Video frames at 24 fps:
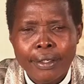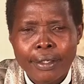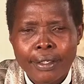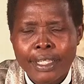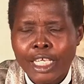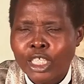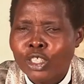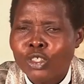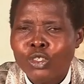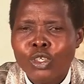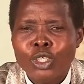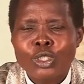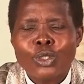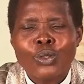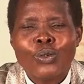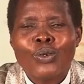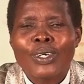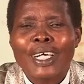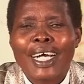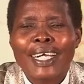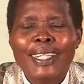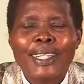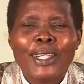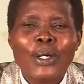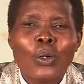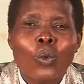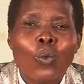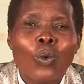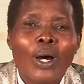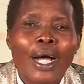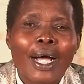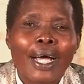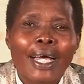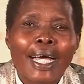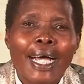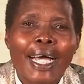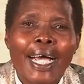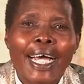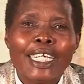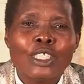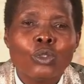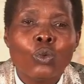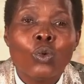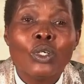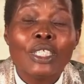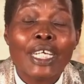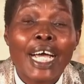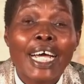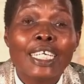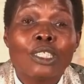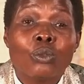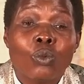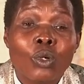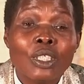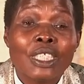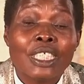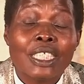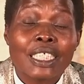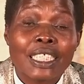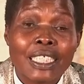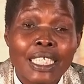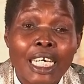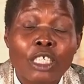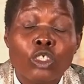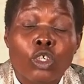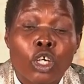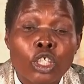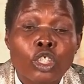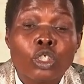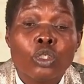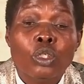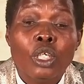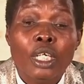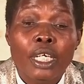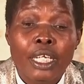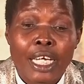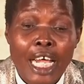that don't look at the word, at what, at what is, don't,